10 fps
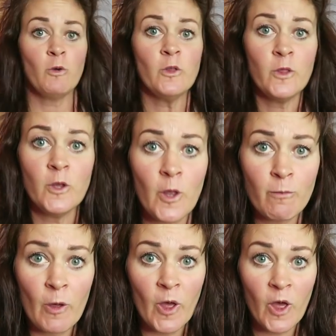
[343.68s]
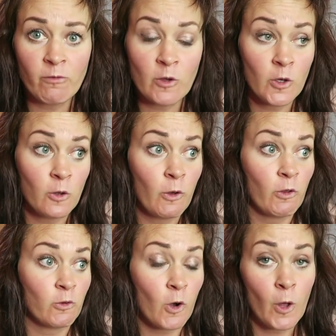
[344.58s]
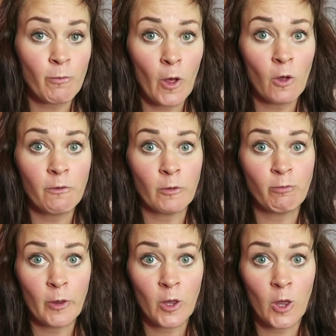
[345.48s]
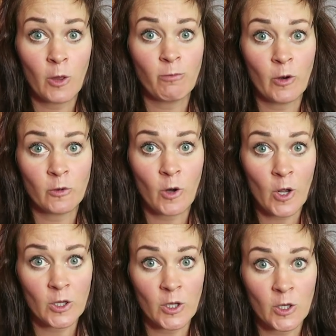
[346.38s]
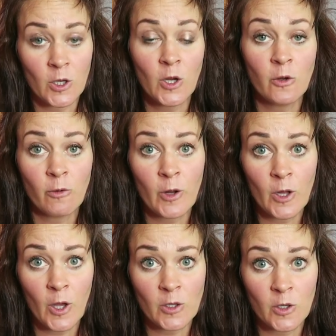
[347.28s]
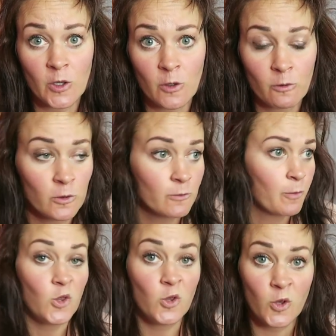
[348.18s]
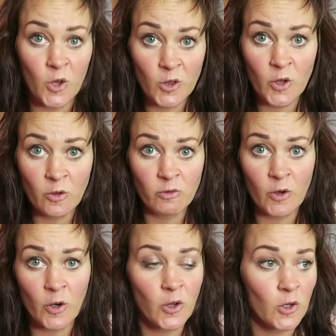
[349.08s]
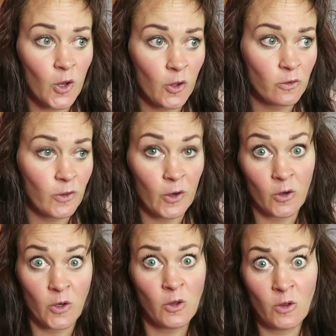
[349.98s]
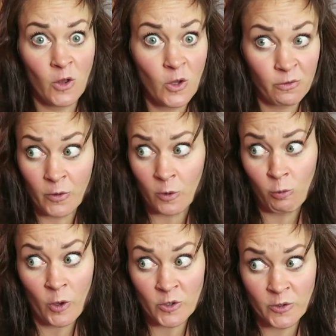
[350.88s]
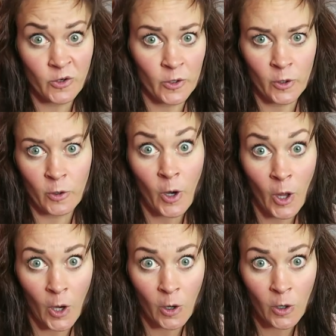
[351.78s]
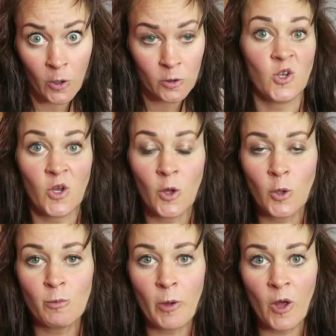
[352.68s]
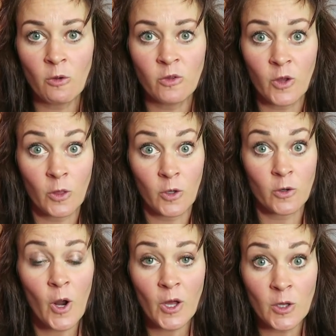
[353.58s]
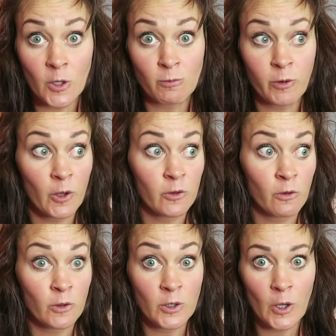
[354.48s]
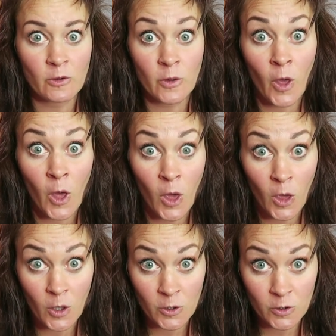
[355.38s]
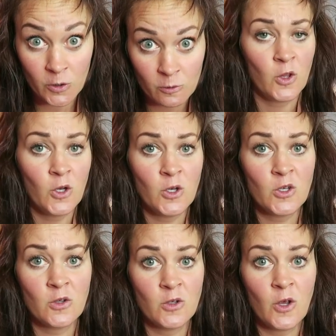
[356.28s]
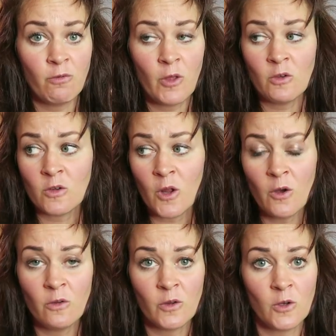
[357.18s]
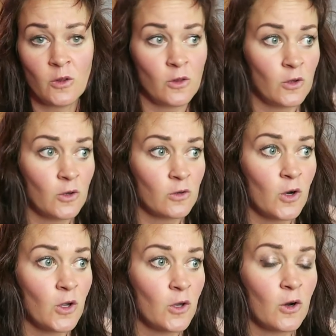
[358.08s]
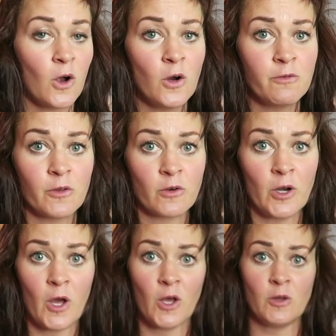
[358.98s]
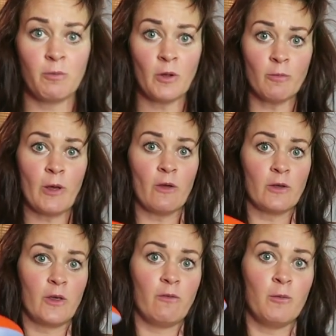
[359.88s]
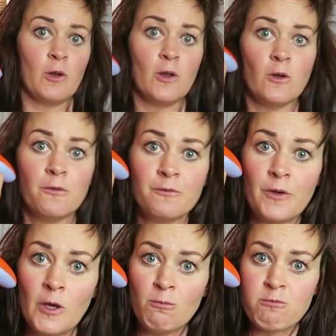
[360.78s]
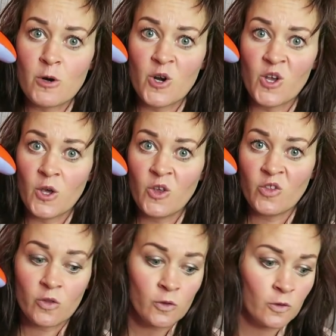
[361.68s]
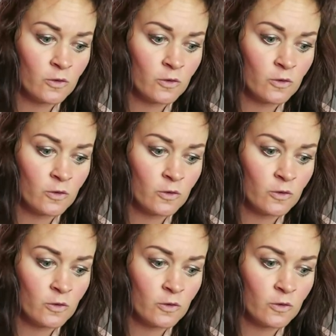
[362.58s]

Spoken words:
One thing they might have you do is drop off and pick up their dry cleaning. Here's what I like to do. You get those dirty clothes that are too good for a washer and a dryer. You tell your boss that the dry cleaning place only takes cash. Then you just stuff those clothes in your trunk of your car for 3 days, pull them out, give them a little Febreze.